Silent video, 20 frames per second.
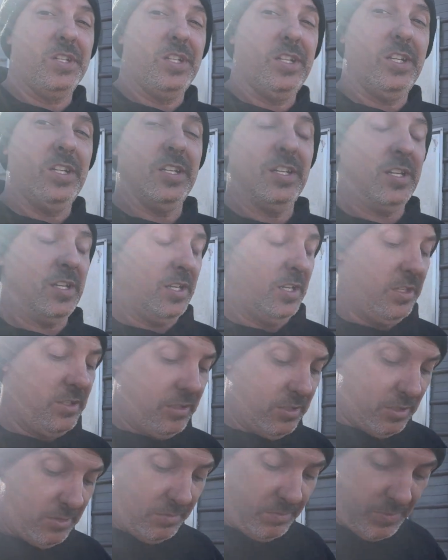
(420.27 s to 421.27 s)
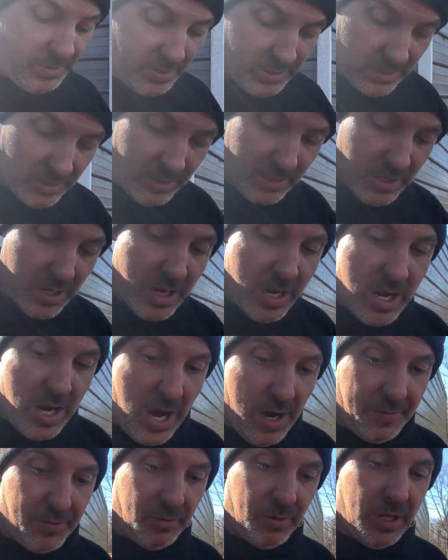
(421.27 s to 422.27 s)
in it
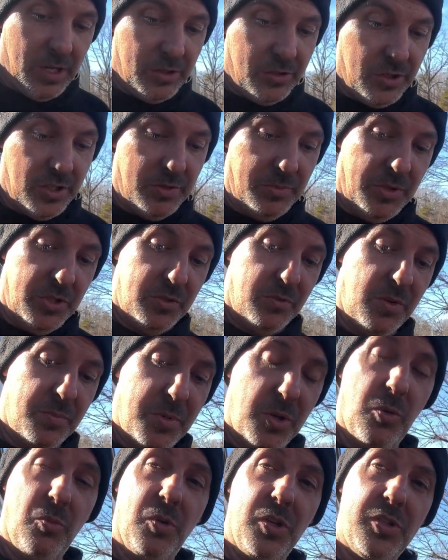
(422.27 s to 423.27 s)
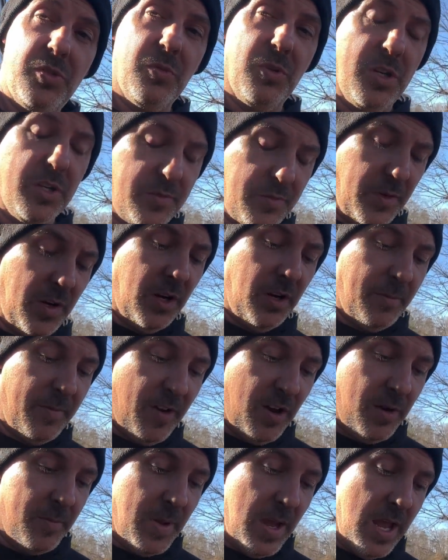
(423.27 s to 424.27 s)
after we had transmission rebuilt, which was very,
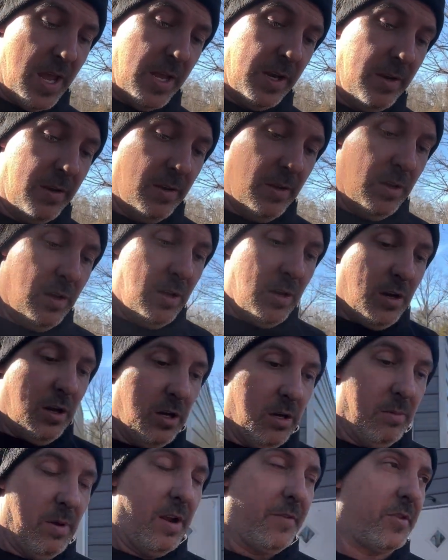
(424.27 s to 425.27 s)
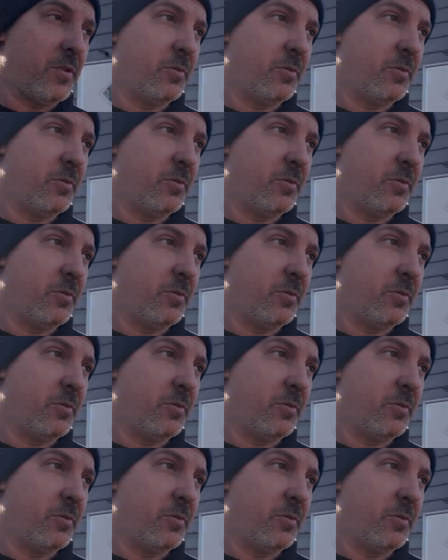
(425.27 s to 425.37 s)
very bad. After